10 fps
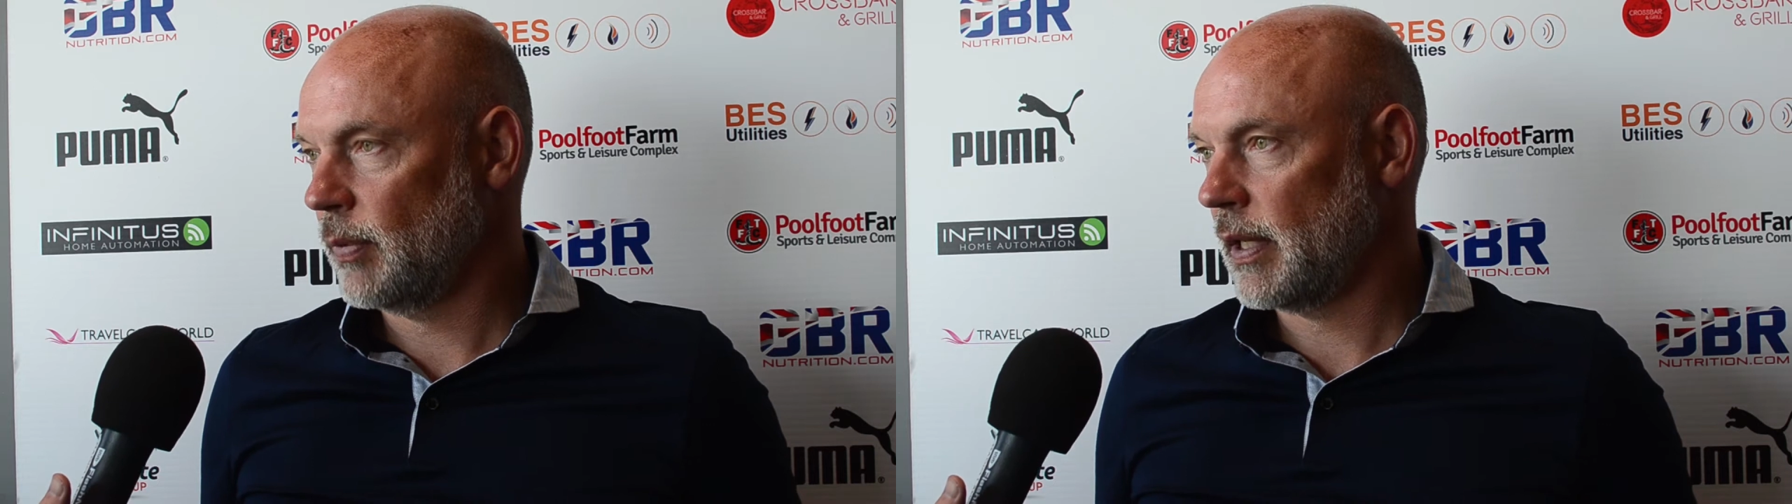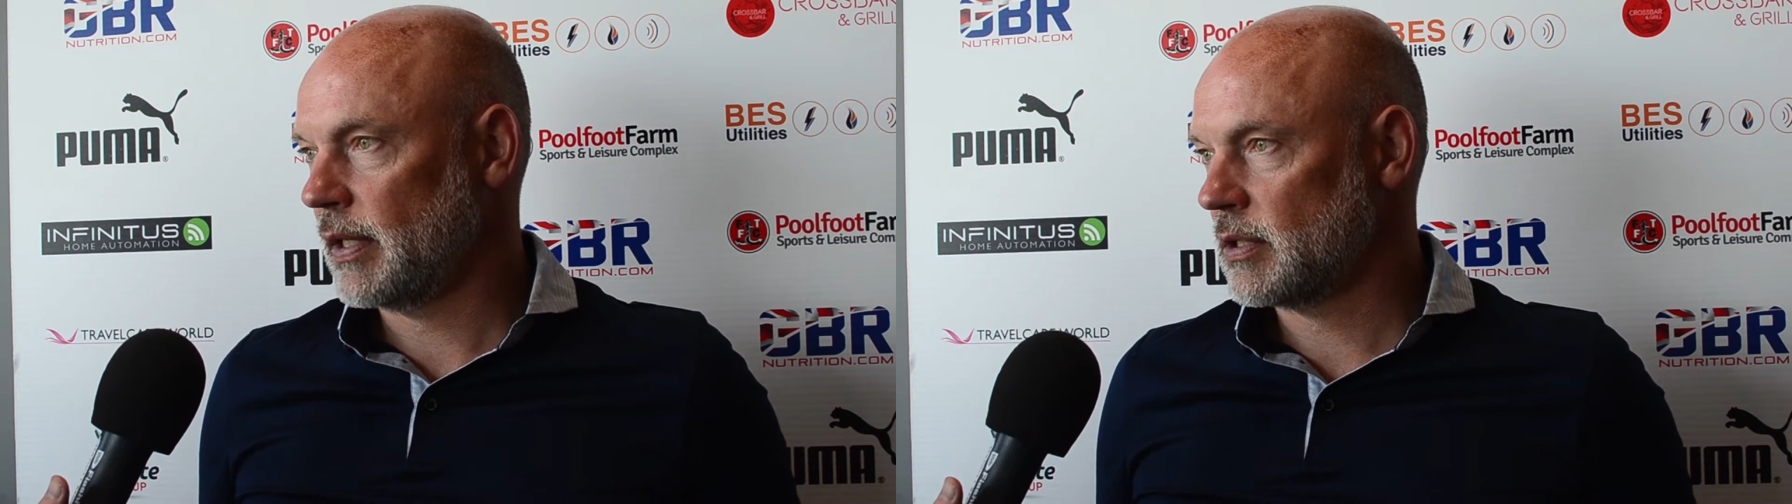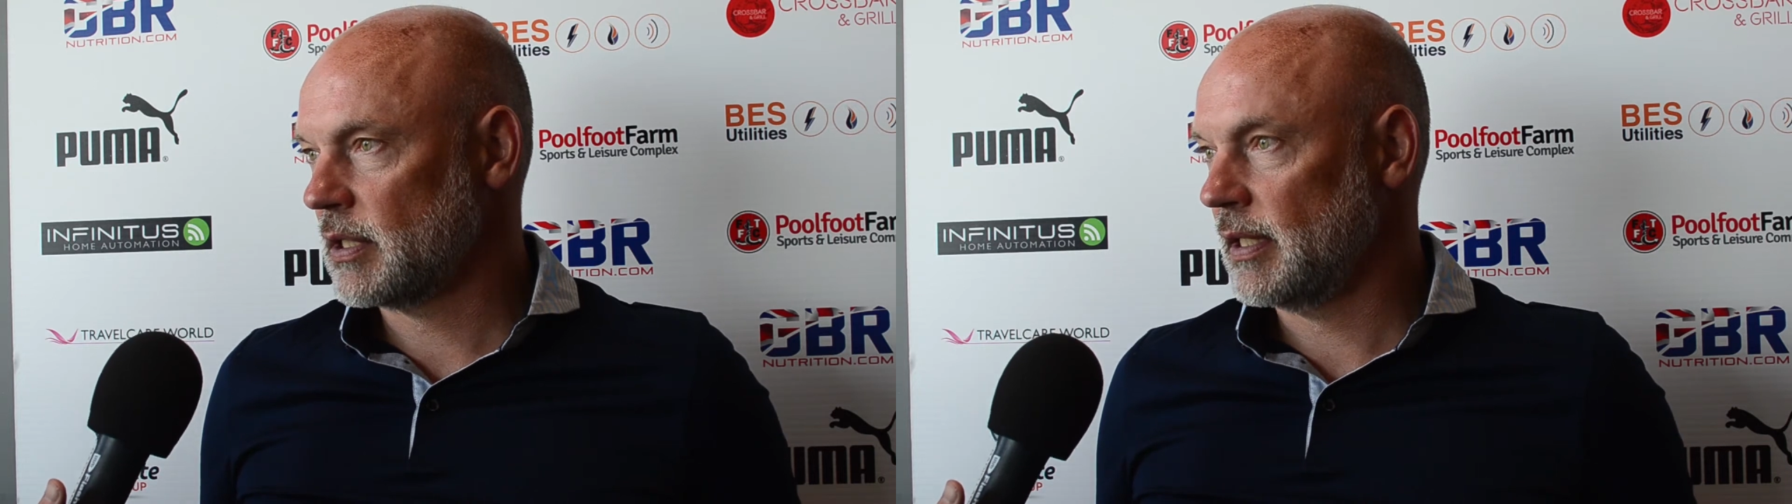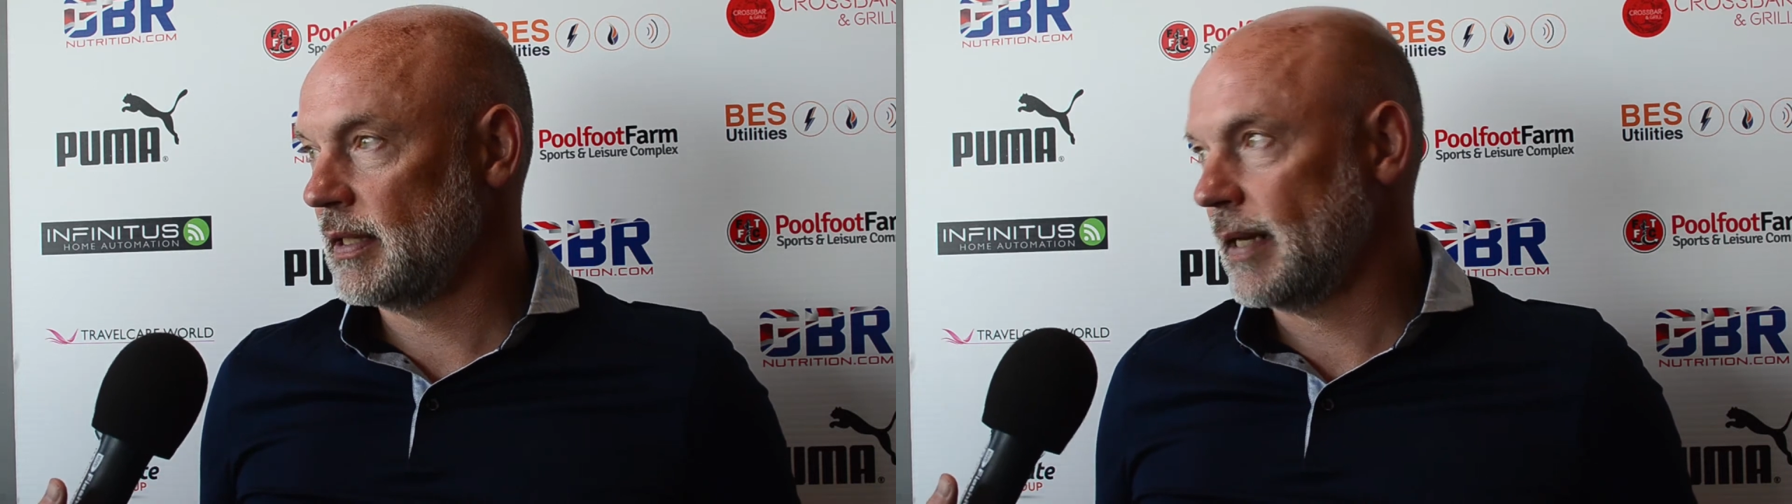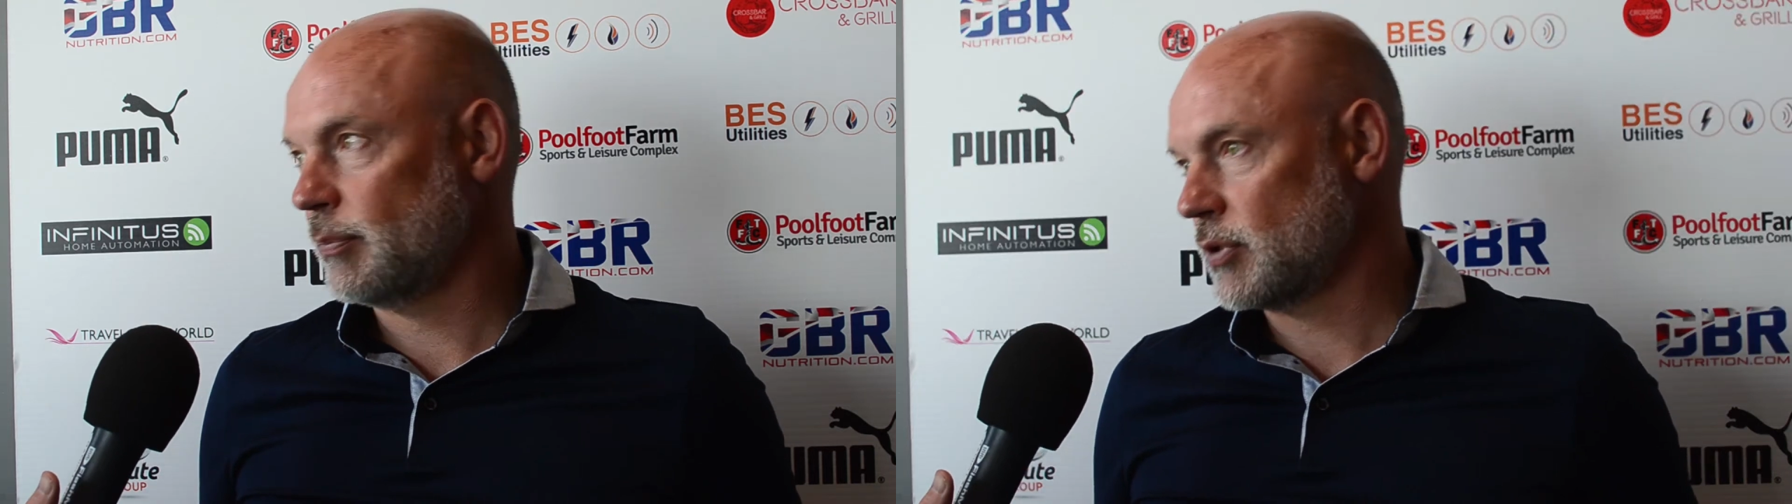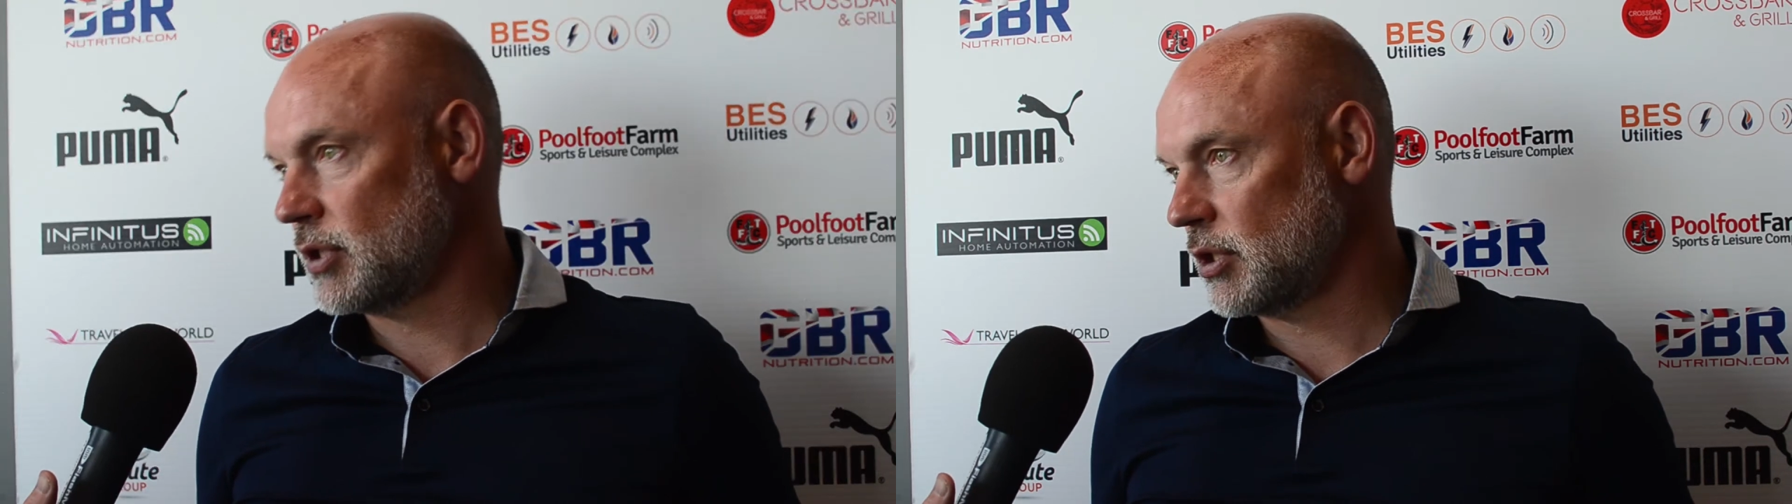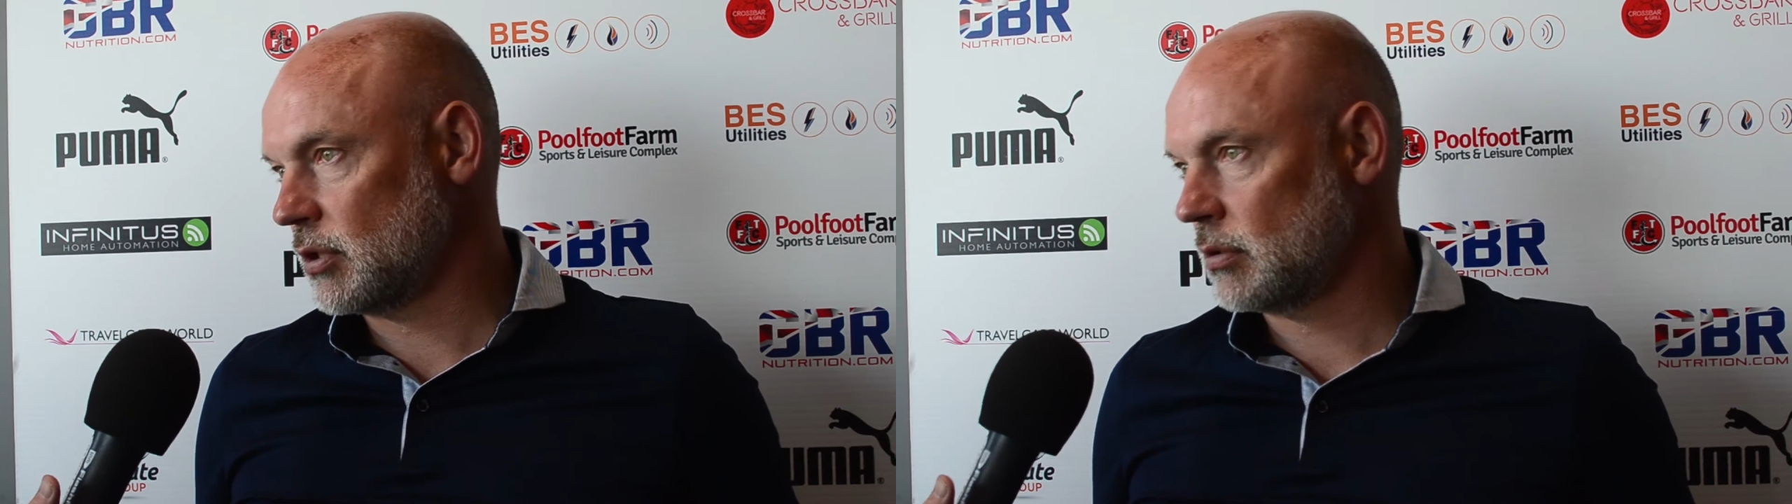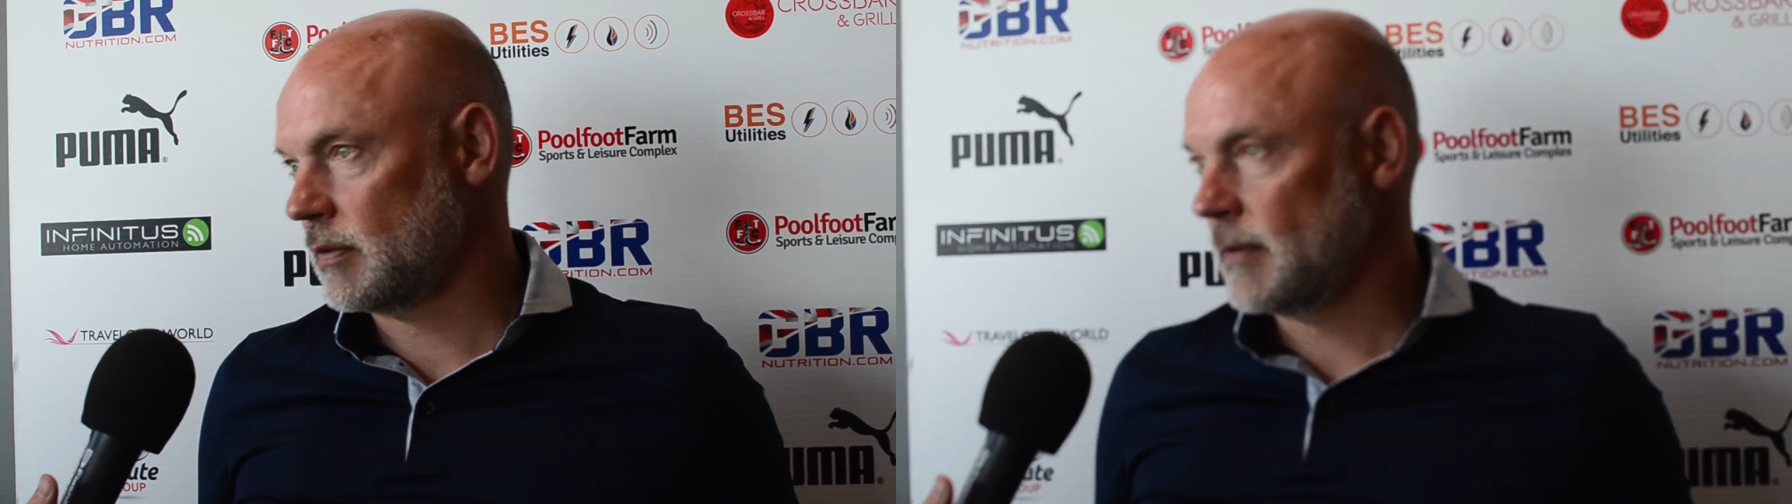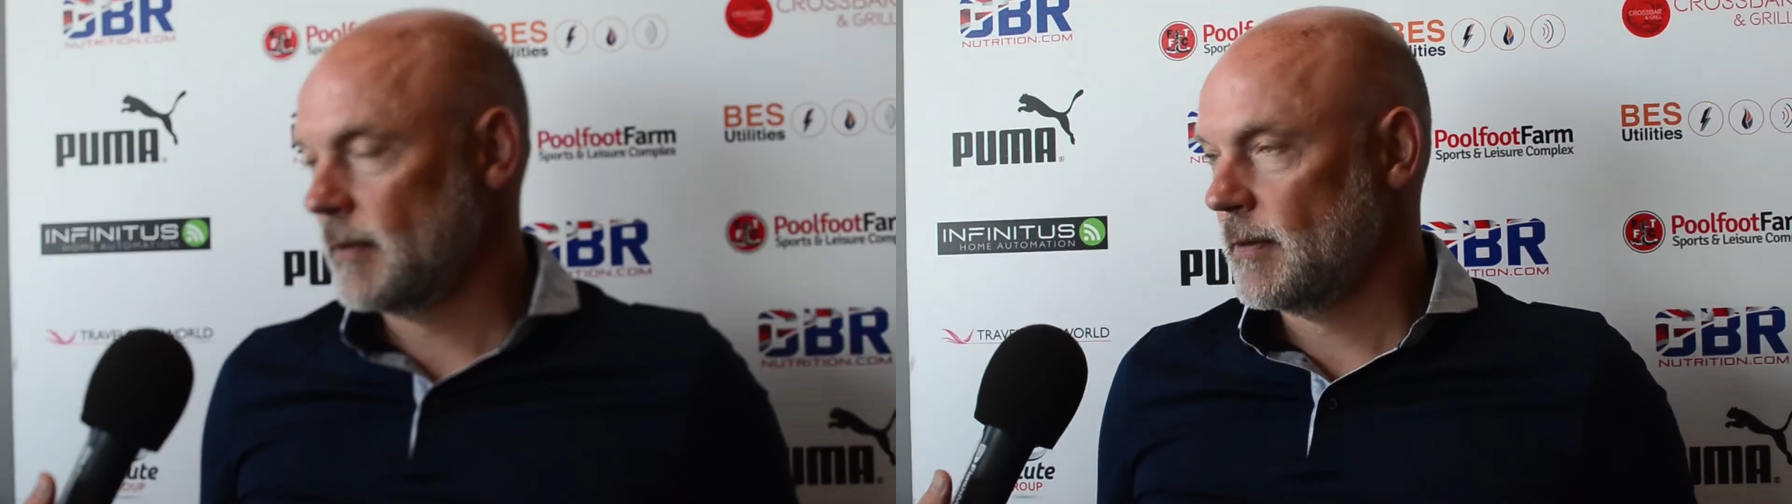players in their position